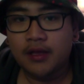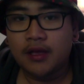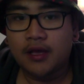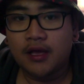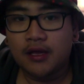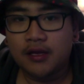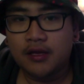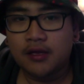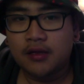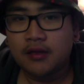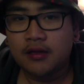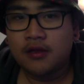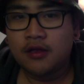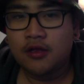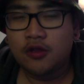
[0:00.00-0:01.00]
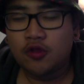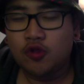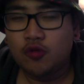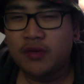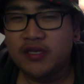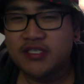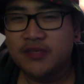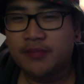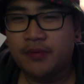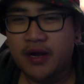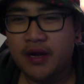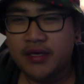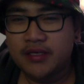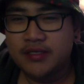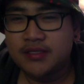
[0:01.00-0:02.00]
And to my
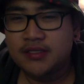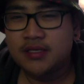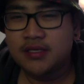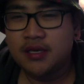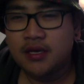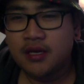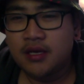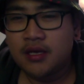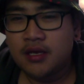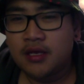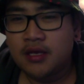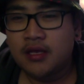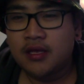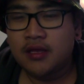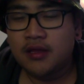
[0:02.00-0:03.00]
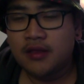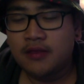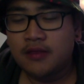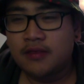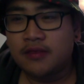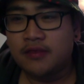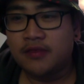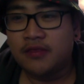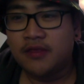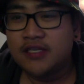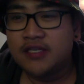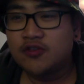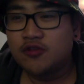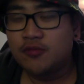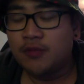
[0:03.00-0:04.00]
surprise,
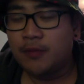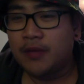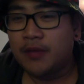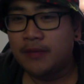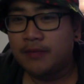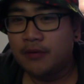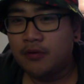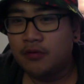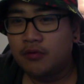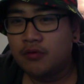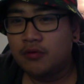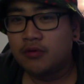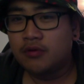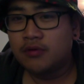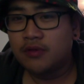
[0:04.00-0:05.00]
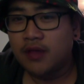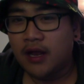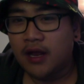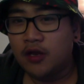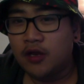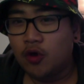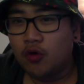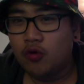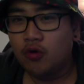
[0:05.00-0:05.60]
this group of people that I know